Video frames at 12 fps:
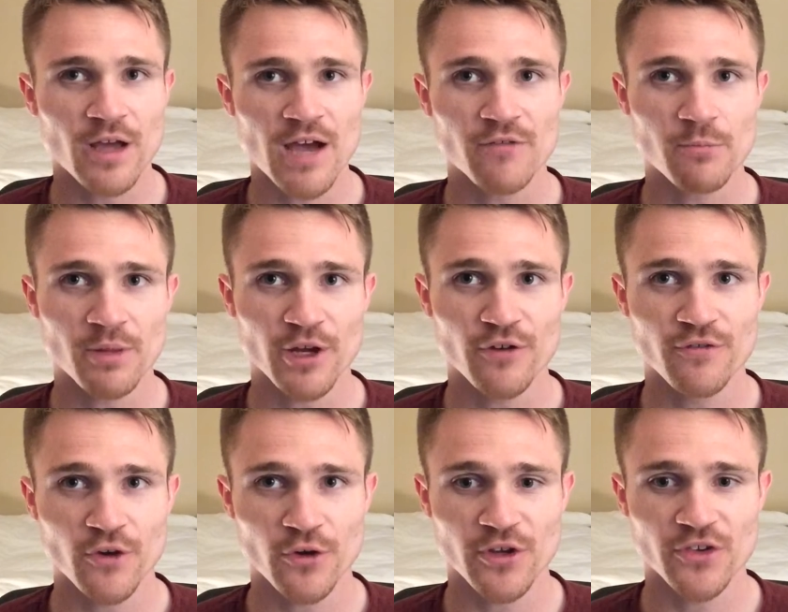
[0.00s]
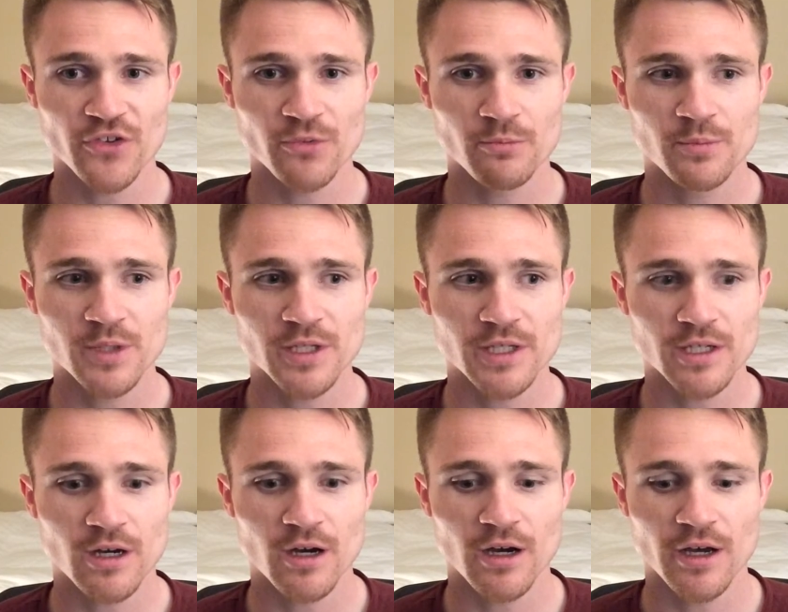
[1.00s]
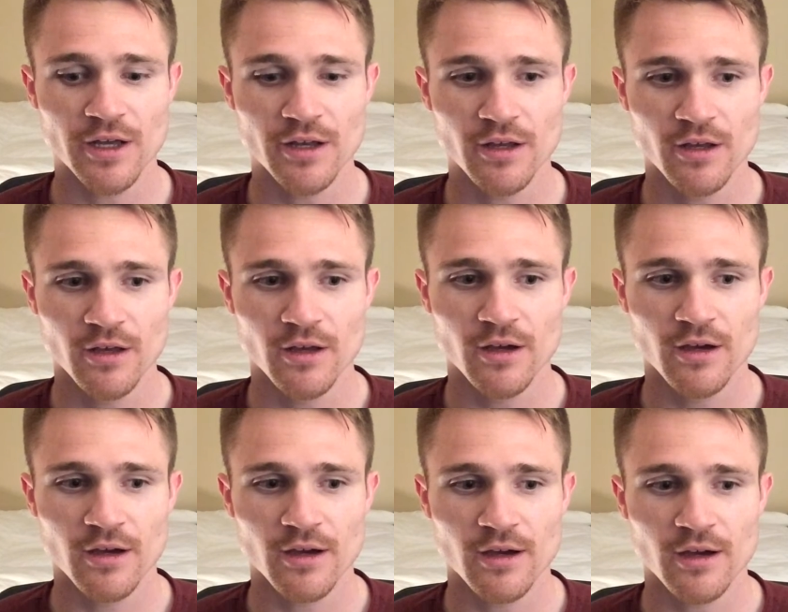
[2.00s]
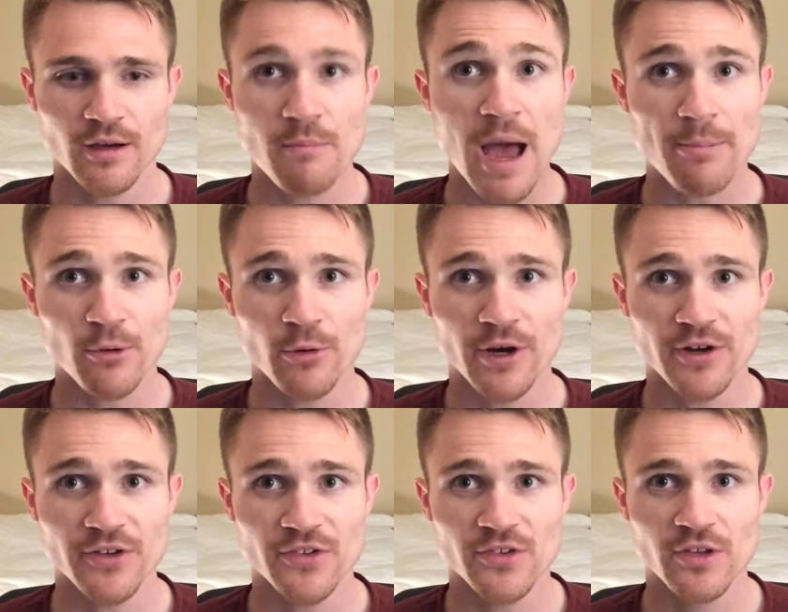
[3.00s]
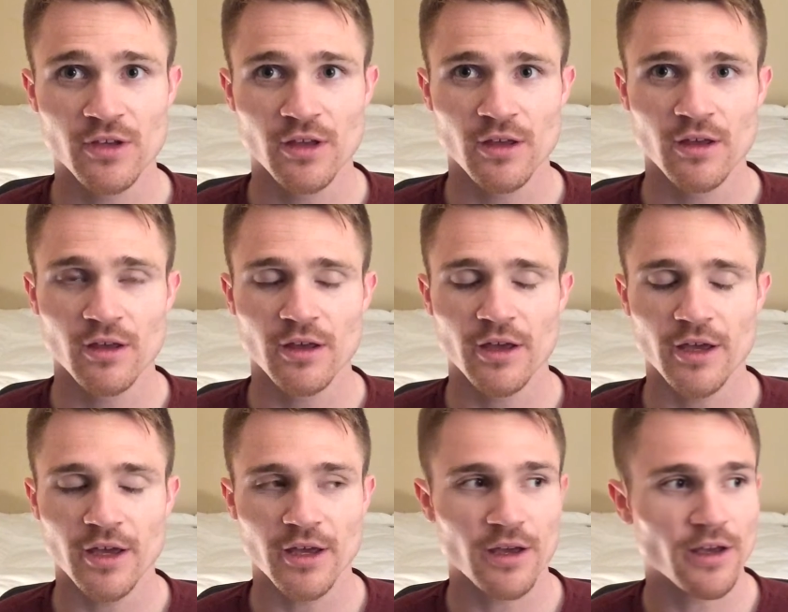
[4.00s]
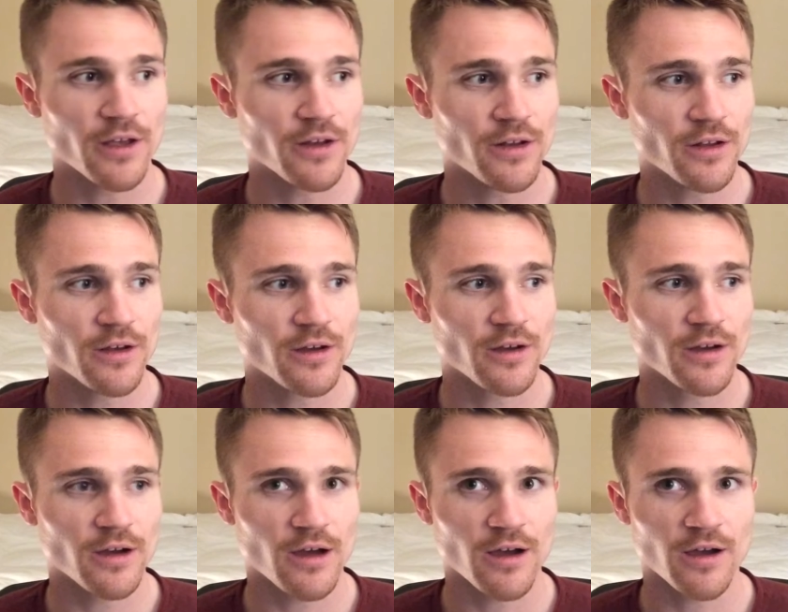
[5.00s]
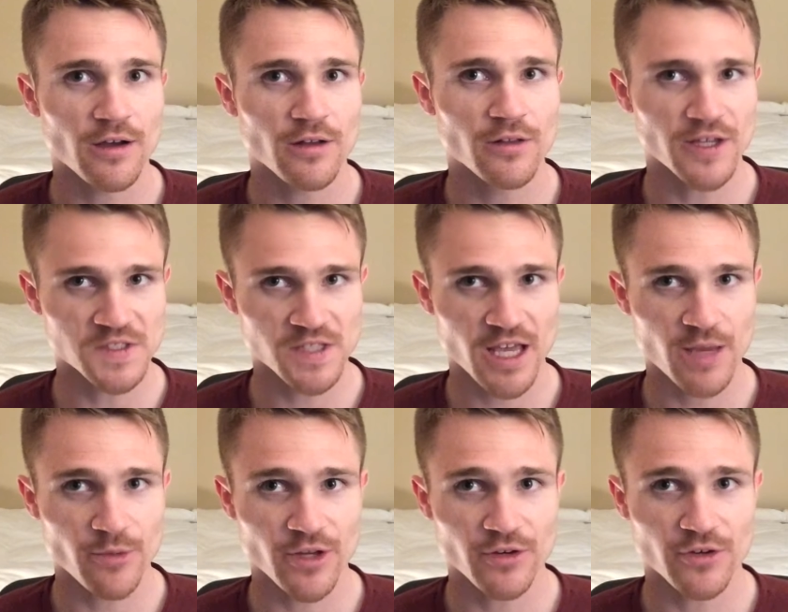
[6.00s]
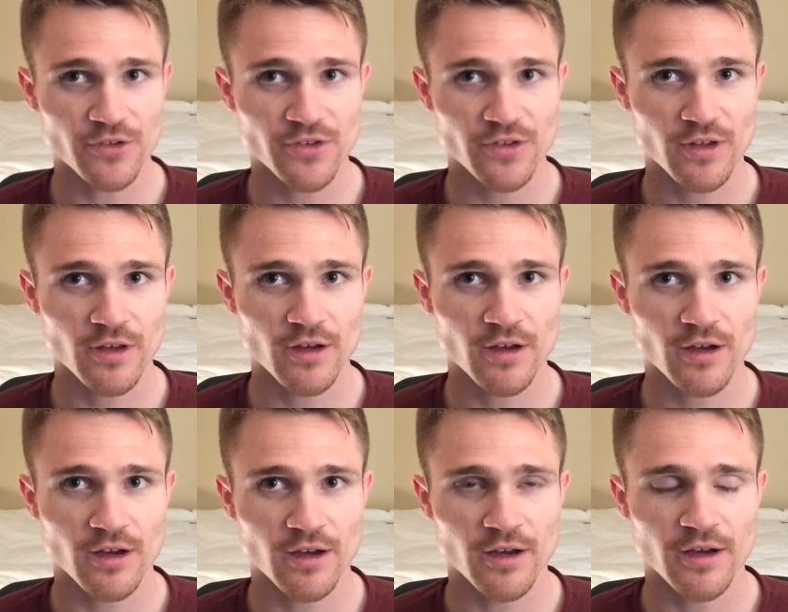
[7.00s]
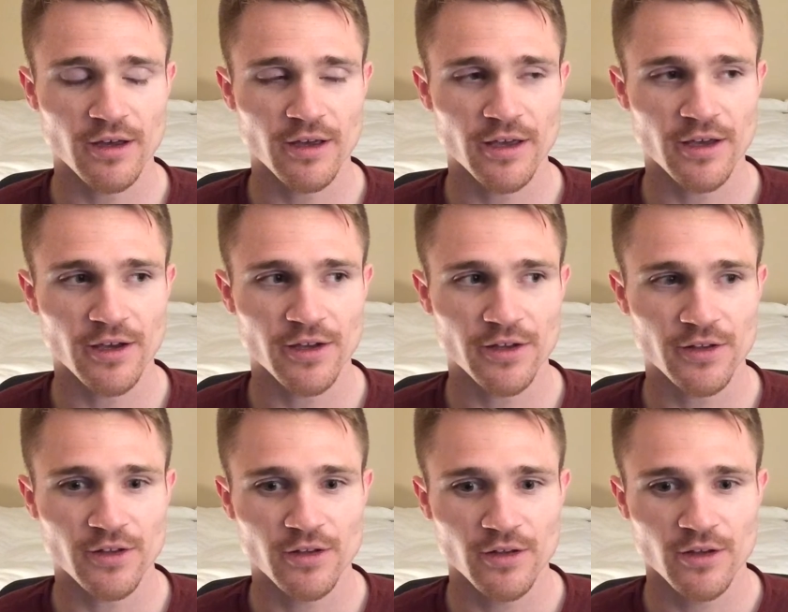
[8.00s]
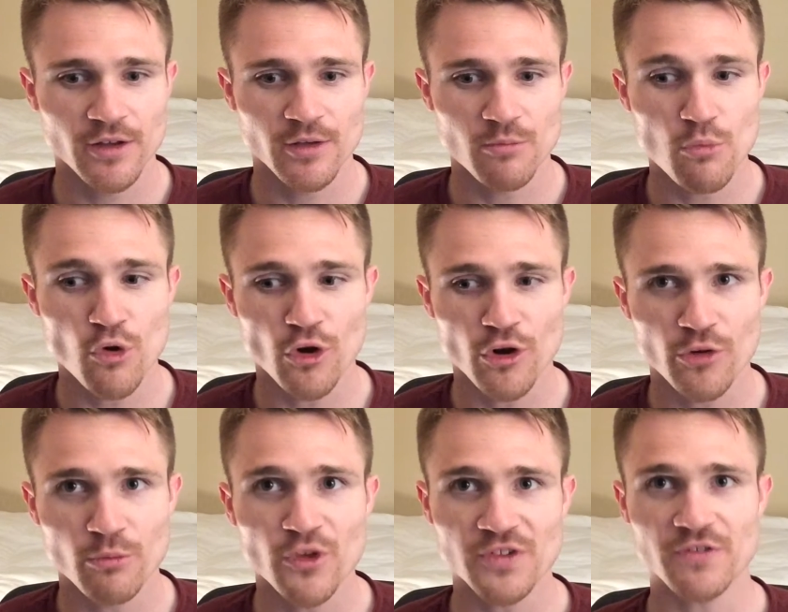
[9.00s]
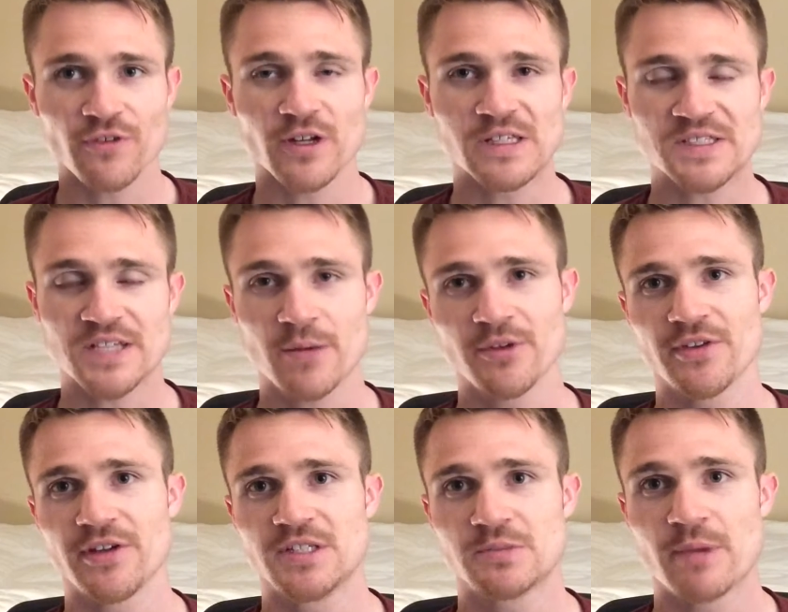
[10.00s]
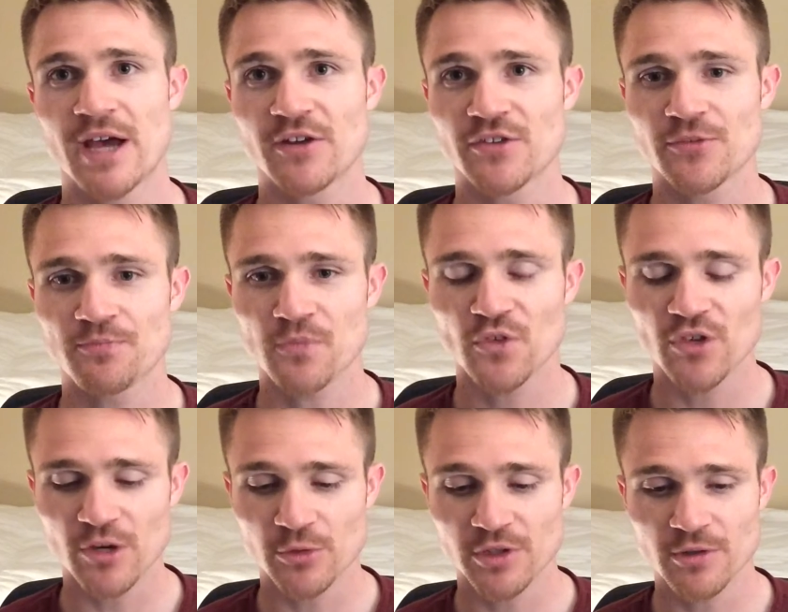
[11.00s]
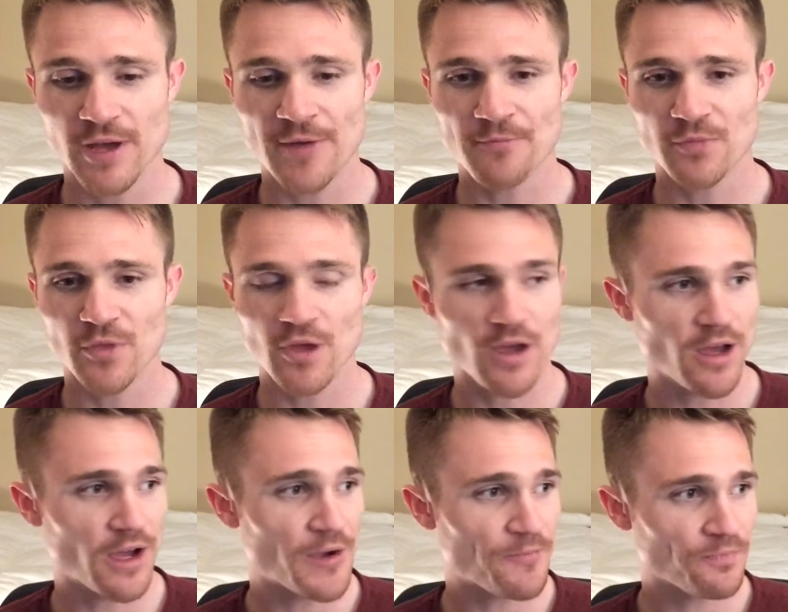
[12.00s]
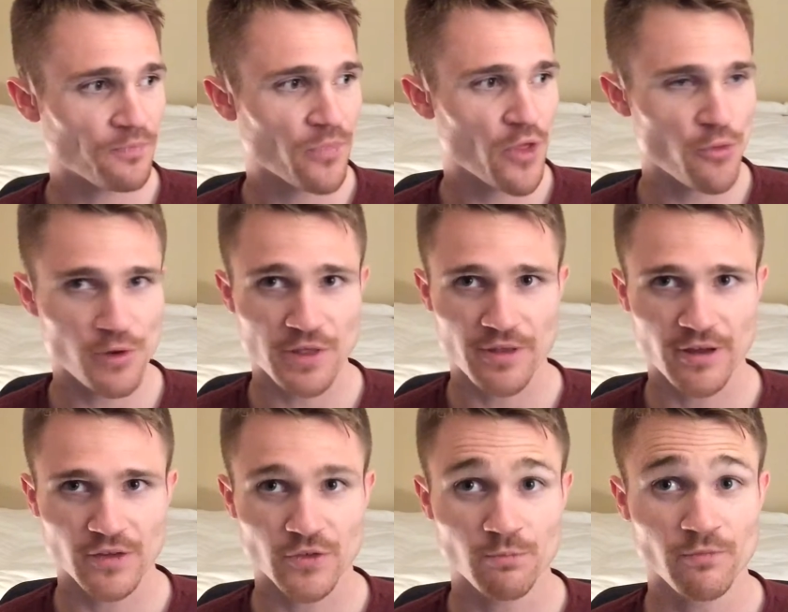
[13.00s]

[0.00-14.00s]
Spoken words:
Have the player focus be on map awareness and less game enders and more multi-front simultaneous battles. So how do we do that? Three things.